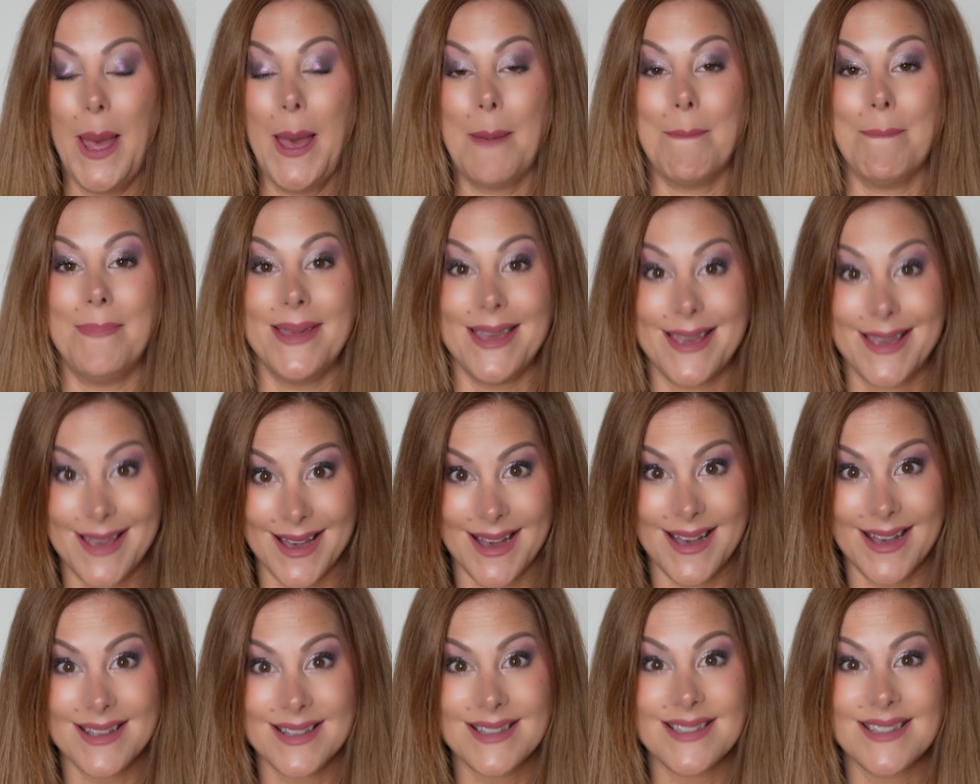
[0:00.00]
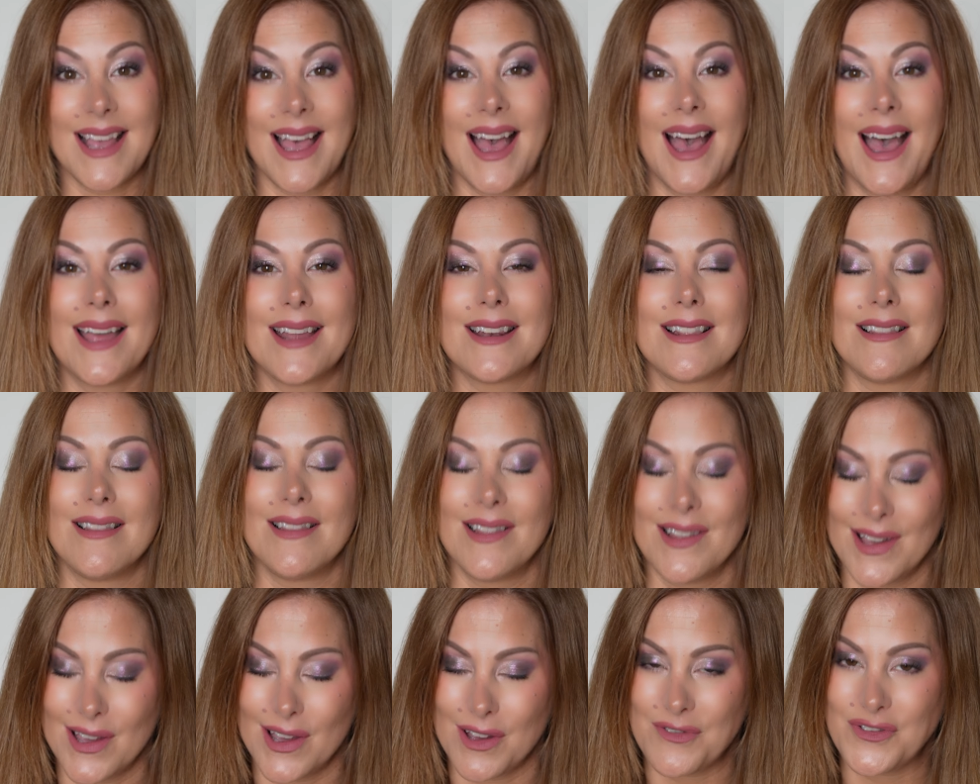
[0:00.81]
because I'd
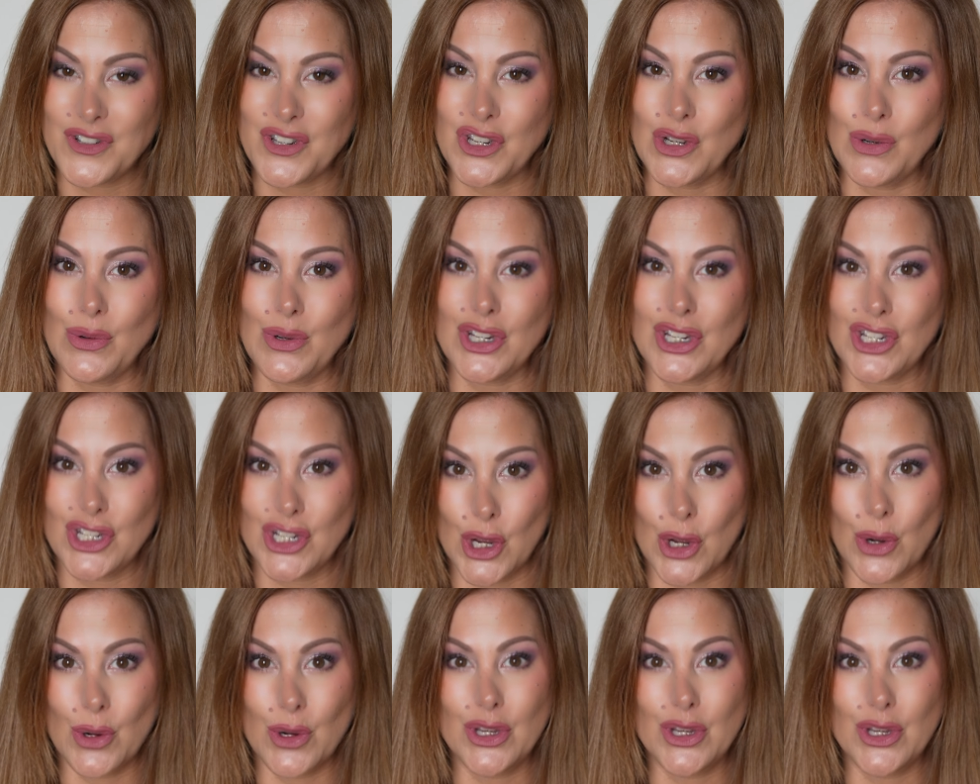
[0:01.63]
love to show